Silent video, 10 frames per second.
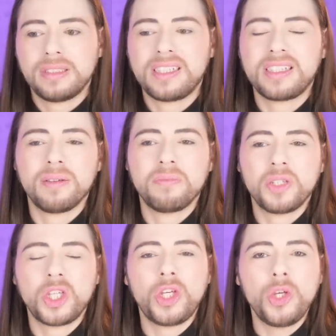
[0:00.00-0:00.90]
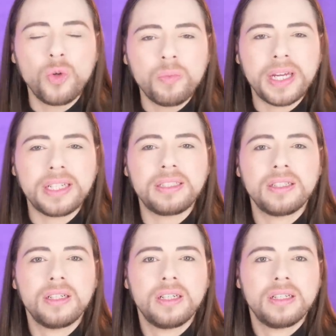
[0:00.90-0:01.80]
it's a humid
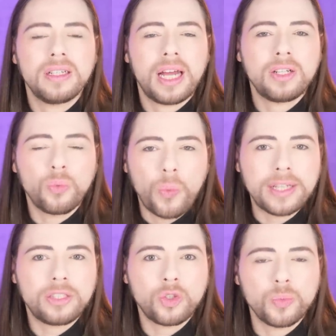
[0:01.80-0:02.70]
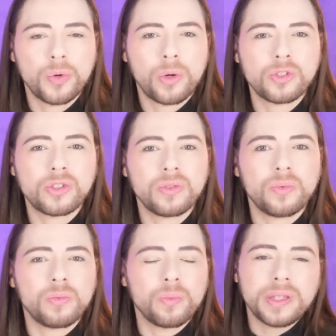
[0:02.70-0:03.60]
and wet tuberose
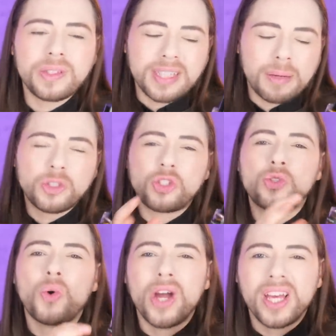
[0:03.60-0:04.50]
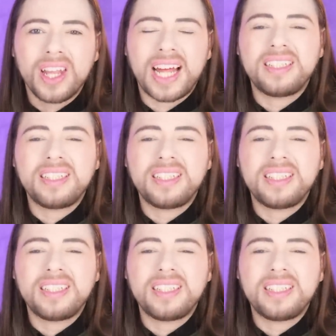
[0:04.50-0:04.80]
with some soil